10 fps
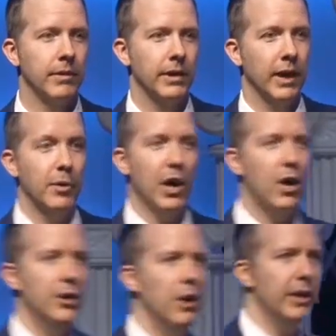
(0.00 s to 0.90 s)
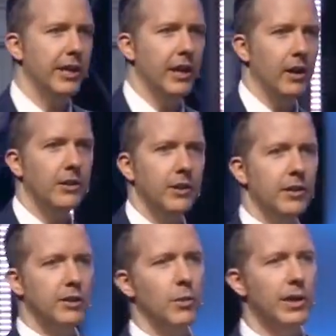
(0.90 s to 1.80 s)
And we all know that character
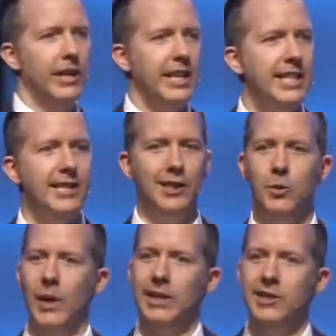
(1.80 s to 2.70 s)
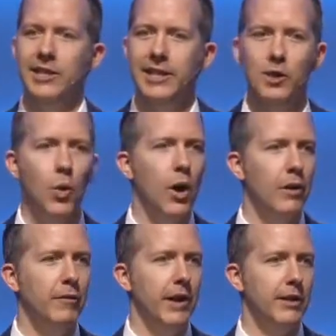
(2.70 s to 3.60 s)
is one of the easiest ways to
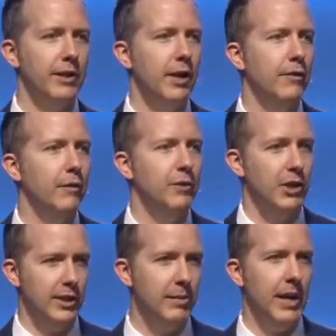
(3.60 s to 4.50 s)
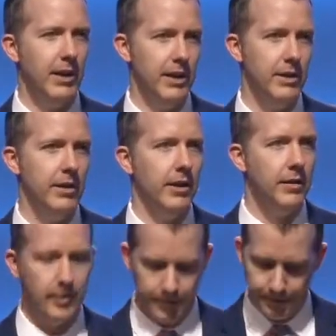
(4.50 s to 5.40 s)
disqualify yourself from just about anything.
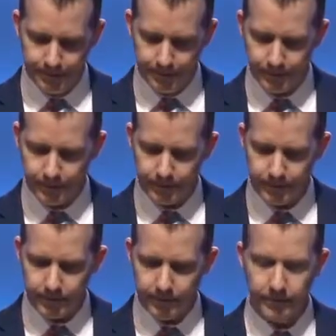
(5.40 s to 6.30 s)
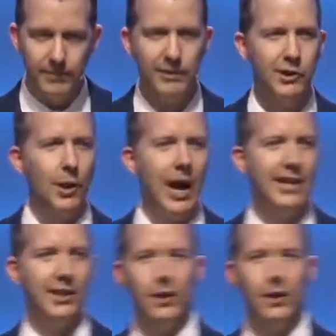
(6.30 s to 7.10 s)
So as a